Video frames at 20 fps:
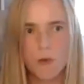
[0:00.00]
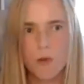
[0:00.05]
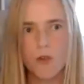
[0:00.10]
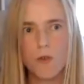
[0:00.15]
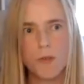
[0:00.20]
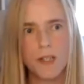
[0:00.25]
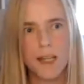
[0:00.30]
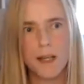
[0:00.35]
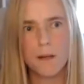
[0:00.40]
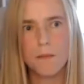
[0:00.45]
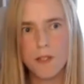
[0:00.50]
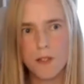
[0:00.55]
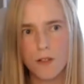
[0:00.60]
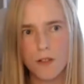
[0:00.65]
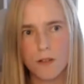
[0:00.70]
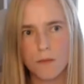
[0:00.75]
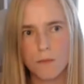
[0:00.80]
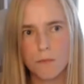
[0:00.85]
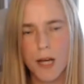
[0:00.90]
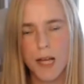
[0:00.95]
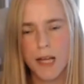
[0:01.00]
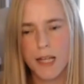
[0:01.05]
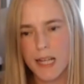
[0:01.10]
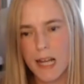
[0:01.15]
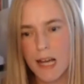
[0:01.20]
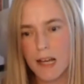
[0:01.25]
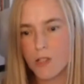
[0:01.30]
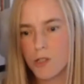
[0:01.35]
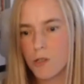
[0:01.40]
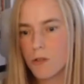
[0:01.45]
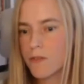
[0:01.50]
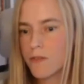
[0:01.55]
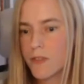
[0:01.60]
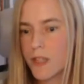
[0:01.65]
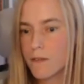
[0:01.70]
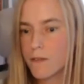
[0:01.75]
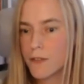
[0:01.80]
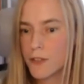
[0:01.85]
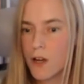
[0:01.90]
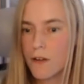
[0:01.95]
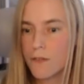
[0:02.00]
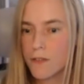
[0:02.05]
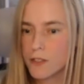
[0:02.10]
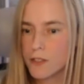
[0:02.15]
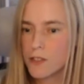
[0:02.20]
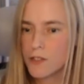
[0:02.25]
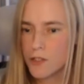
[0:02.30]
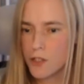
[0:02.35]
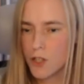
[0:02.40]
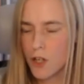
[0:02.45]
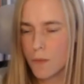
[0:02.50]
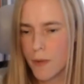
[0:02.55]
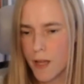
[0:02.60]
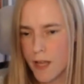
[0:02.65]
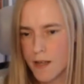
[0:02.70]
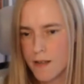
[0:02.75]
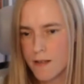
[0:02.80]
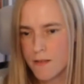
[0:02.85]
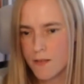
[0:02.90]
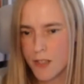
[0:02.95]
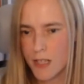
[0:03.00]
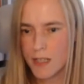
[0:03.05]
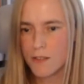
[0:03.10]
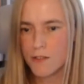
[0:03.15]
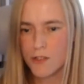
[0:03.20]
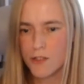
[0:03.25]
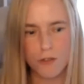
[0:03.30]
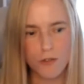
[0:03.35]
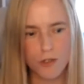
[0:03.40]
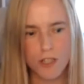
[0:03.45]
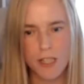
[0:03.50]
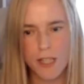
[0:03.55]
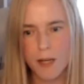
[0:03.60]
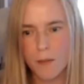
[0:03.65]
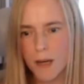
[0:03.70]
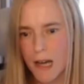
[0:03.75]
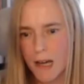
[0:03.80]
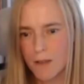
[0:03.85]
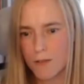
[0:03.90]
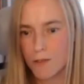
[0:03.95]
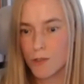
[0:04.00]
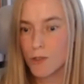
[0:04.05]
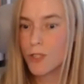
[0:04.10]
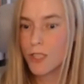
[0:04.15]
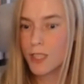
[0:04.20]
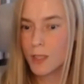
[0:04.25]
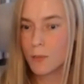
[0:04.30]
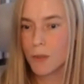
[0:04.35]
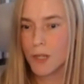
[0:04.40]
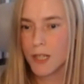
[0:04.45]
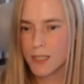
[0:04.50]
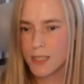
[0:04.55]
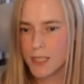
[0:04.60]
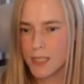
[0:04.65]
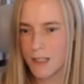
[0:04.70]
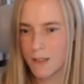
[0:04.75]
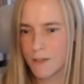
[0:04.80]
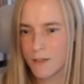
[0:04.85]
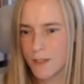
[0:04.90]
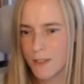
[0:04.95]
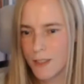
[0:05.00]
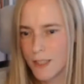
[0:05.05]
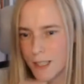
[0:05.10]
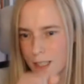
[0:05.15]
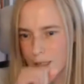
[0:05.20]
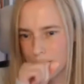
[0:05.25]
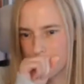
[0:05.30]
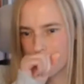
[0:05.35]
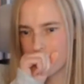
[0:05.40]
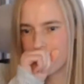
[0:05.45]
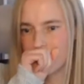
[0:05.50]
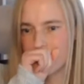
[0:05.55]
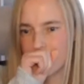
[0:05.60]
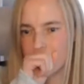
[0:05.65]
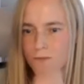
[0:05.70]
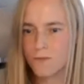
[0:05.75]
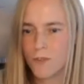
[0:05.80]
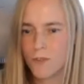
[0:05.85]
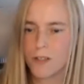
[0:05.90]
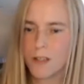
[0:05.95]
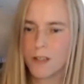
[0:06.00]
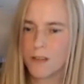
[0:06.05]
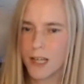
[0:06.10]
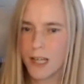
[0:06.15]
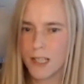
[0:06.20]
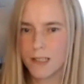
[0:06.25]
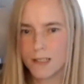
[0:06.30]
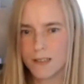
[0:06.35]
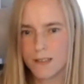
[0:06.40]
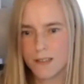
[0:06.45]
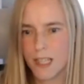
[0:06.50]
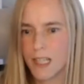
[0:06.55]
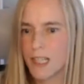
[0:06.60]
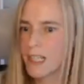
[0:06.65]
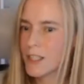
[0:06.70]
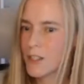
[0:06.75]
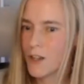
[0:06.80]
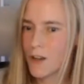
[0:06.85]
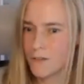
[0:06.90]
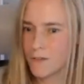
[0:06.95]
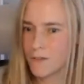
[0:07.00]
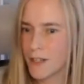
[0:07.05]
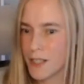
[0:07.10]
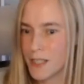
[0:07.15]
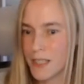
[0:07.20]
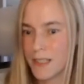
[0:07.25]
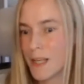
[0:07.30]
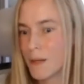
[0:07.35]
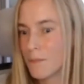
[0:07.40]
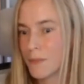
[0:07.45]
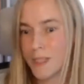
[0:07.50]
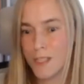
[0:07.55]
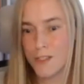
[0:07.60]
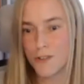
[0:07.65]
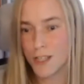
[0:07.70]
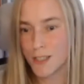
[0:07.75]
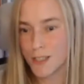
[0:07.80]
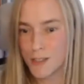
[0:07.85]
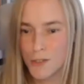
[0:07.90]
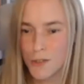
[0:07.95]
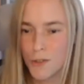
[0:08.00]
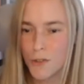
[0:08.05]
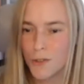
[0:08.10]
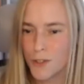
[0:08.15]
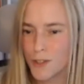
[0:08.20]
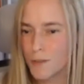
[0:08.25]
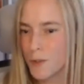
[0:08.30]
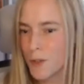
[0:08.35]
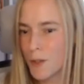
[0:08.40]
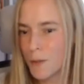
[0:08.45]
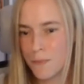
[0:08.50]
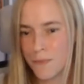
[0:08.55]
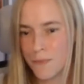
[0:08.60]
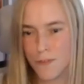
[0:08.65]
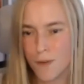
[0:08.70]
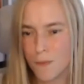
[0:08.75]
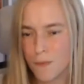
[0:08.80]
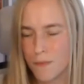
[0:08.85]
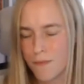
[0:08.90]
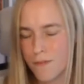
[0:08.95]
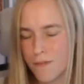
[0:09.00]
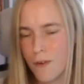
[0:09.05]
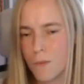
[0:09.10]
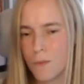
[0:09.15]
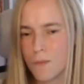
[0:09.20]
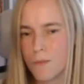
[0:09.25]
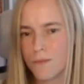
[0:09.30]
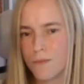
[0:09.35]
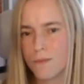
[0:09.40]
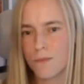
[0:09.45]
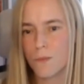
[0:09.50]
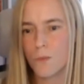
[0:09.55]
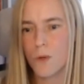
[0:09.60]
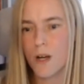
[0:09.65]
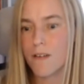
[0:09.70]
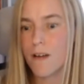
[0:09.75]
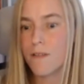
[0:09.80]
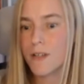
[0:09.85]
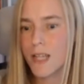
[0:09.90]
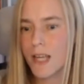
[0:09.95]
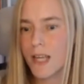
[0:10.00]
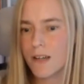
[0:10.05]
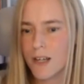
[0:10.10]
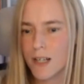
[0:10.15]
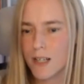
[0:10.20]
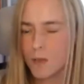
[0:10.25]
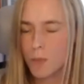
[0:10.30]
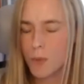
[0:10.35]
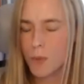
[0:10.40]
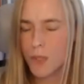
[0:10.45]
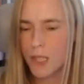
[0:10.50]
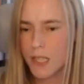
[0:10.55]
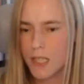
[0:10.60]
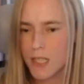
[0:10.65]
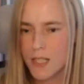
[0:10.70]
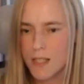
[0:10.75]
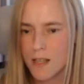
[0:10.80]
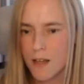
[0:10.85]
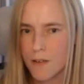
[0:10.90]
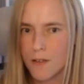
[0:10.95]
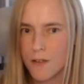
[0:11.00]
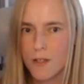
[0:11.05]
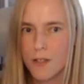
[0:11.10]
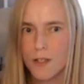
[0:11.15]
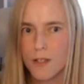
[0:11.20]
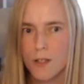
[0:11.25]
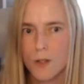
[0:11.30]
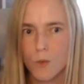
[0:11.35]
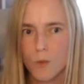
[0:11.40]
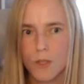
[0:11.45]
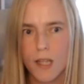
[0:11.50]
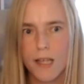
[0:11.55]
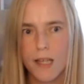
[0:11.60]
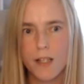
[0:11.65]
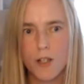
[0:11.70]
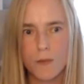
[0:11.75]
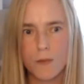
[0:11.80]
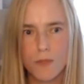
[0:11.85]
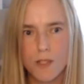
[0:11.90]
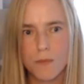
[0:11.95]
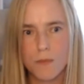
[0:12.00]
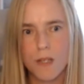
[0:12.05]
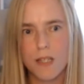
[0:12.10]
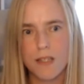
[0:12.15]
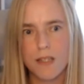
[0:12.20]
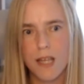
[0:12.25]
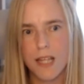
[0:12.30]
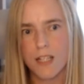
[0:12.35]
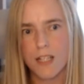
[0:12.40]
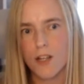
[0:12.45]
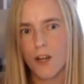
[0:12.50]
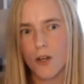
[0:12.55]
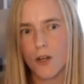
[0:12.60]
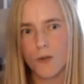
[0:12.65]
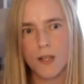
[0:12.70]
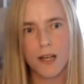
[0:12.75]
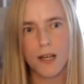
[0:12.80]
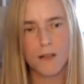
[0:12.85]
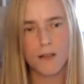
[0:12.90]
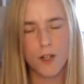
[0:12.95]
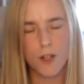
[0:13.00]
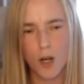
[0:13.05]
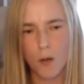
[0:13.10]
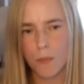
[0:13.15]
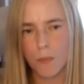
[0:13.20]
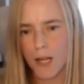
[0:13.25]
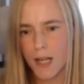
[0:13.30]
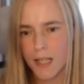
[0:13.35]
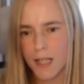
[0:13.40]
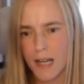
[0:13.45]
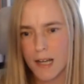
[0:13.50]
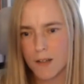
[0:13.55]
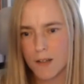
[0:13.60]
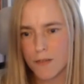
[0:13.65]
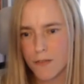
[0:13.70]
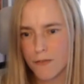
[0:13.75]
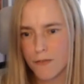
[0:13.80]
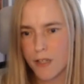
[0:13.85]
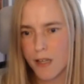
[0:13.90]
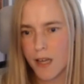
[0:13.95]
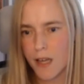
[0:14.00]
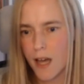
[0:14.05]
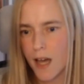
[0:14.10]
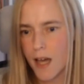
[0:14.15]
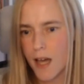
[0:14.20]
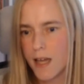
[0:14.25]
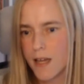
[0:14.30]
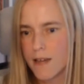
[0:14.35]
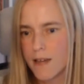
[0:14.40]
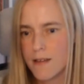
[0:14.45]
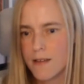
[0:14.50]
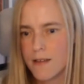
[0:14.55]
all my names are buy it now. So if an offer does come in, it's usually about talking the price down rather than getting an offer in and then me trying to talk them up from wherever their anchor point is. So when they come to me, they know that I've got a buy it now of 3K.